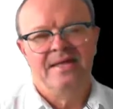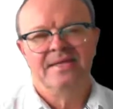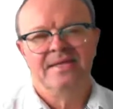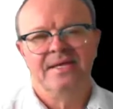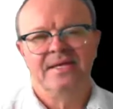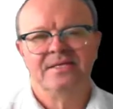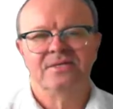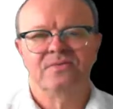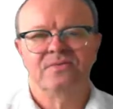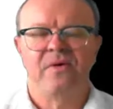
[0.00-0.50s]

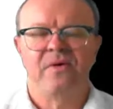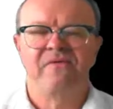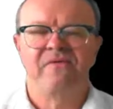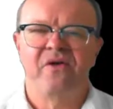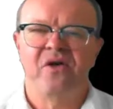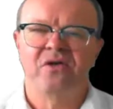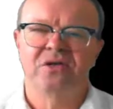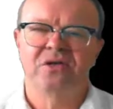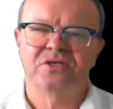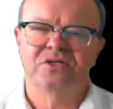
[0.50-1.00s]
We're
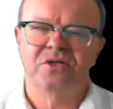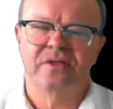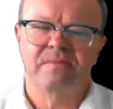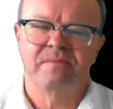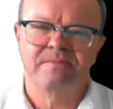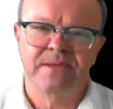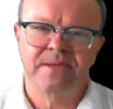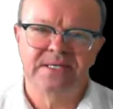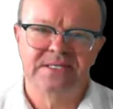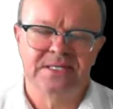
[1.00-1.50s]
focused on the
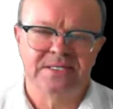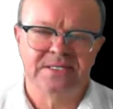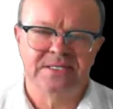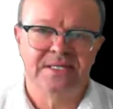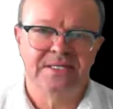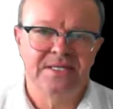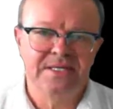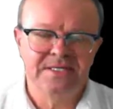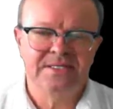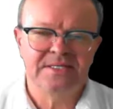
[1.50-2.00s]
business,
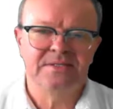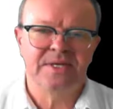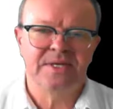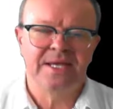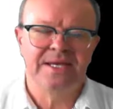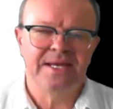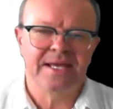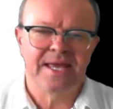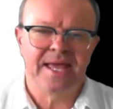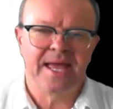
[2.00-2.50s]
and this
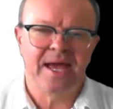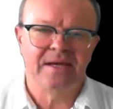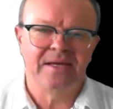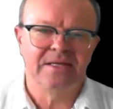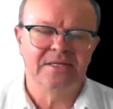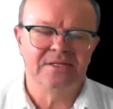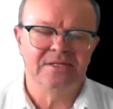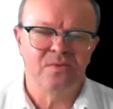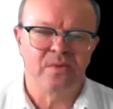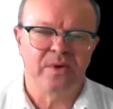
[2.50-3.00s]
in
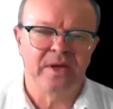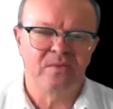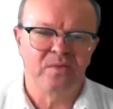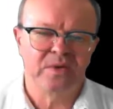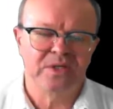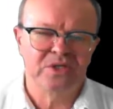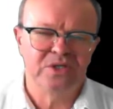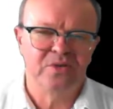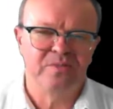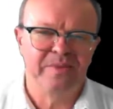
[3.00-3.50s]
accounting is where
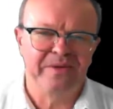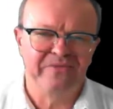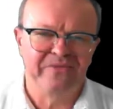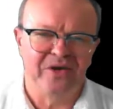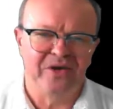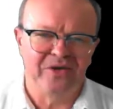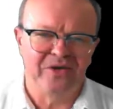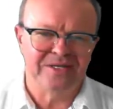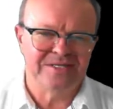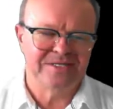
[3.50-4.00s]
we should be
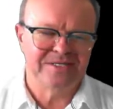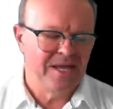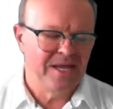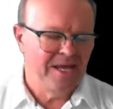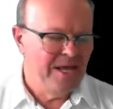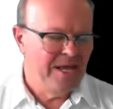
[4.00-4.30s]
focused.